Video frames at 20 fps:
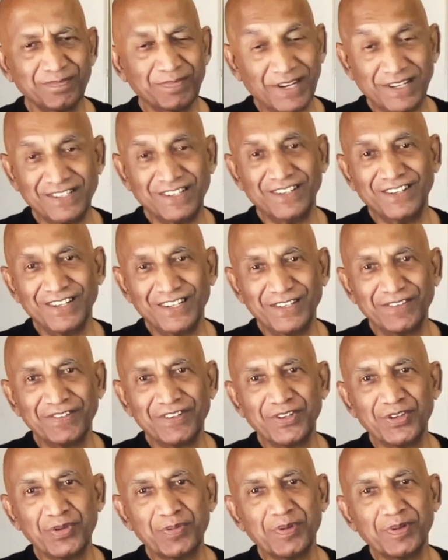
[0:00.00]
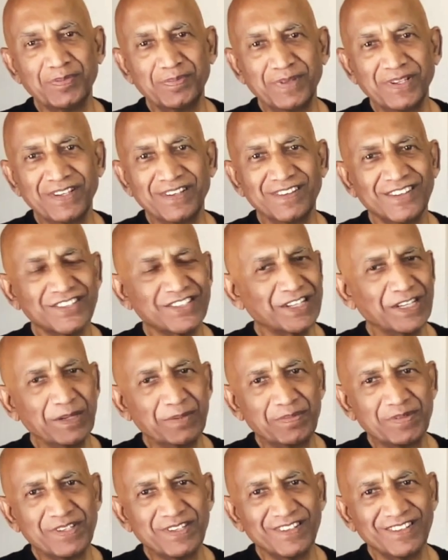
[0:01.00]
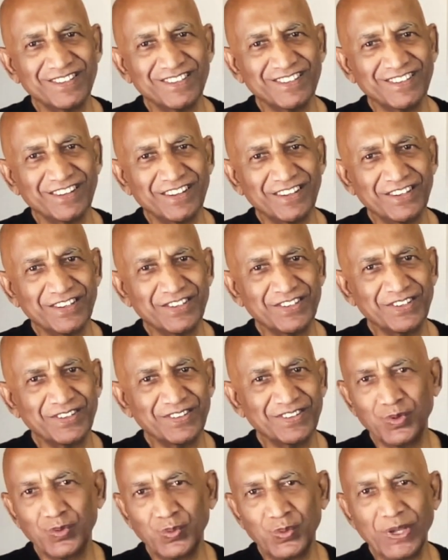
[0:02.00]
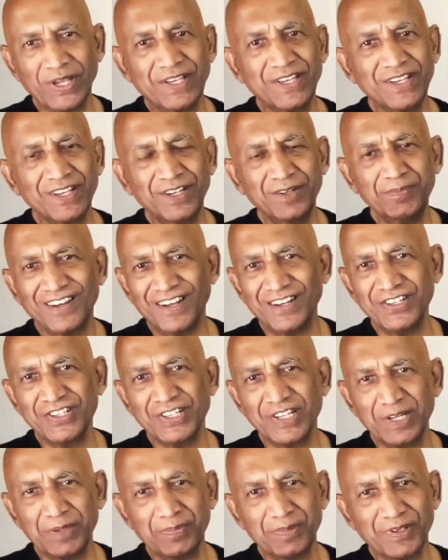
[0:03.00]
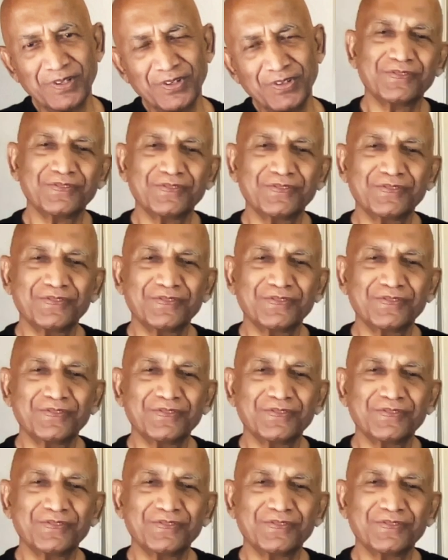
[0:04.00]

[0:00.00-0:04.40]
Practically every human being sleeps in the night, waking up and sleeping off.